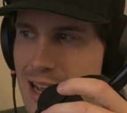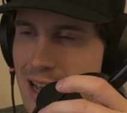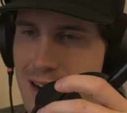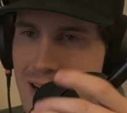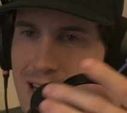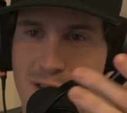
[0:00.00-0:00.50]

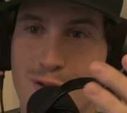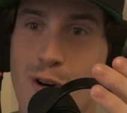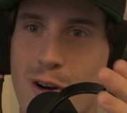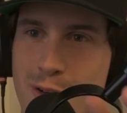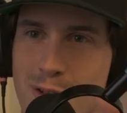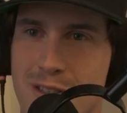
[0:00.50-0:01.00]
I
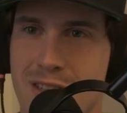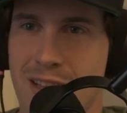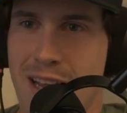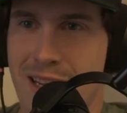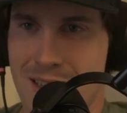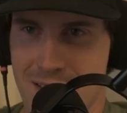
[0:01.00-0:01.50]
struggle to
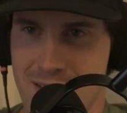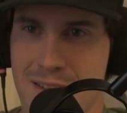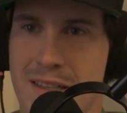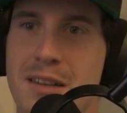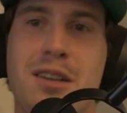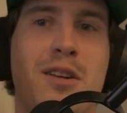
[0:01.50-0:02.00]
like
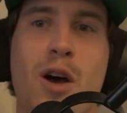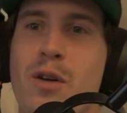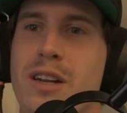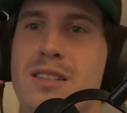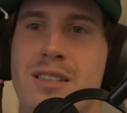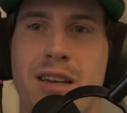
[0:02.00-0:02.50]

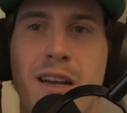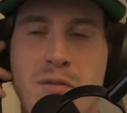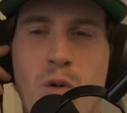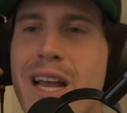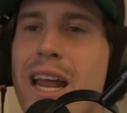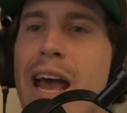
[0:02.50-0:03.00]
notice
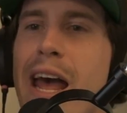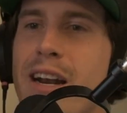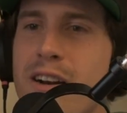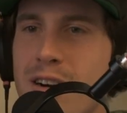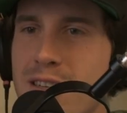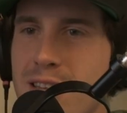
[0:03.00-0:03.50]
what kind of editor